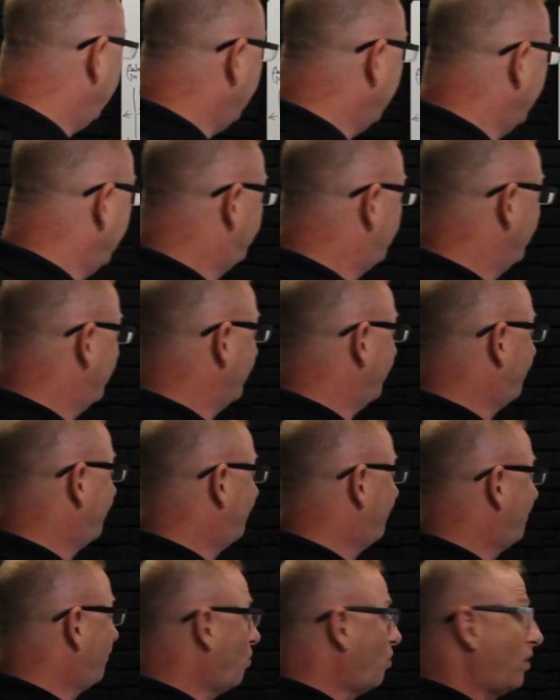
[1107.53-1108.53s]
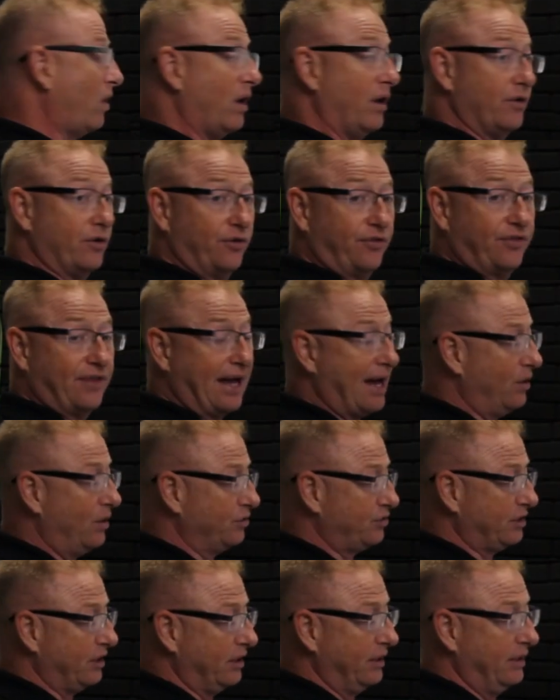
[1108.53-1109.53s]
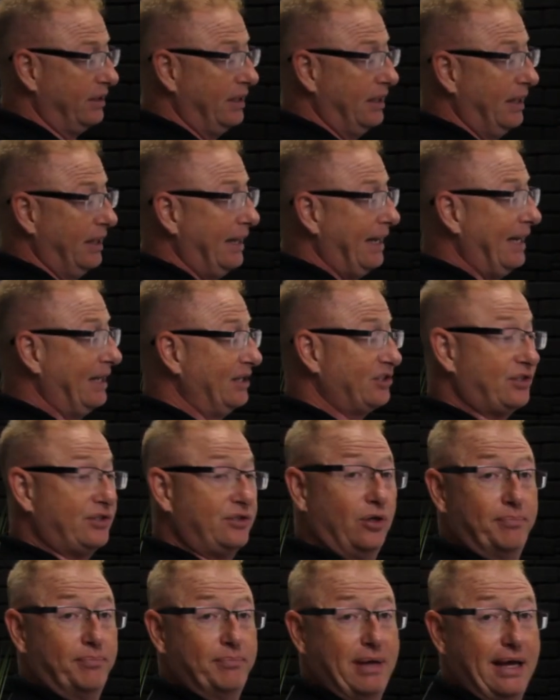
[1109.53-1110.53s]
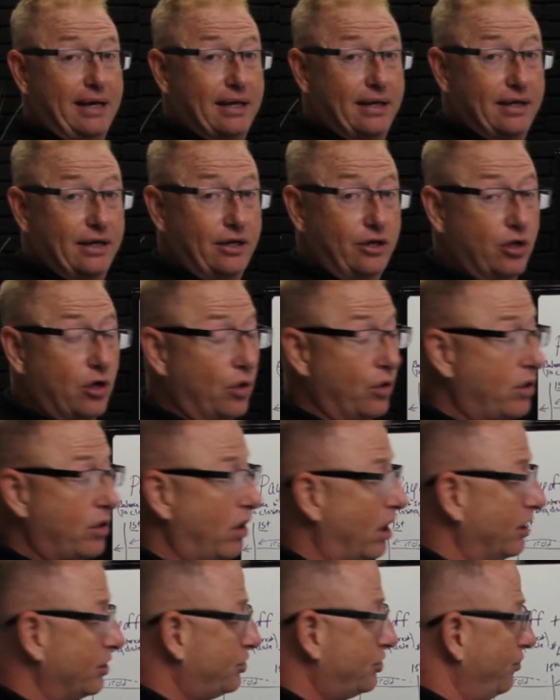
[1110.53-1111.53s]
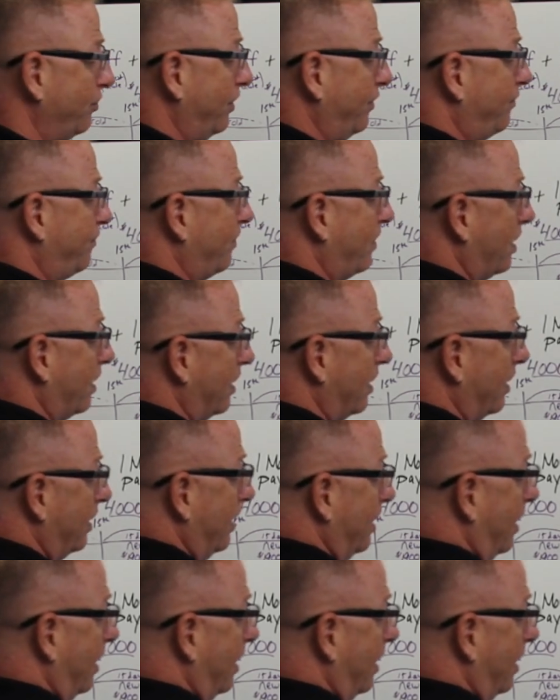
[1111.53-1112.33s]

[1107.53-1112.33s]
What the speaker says: into the $400,000 and still make it a no-cost refi.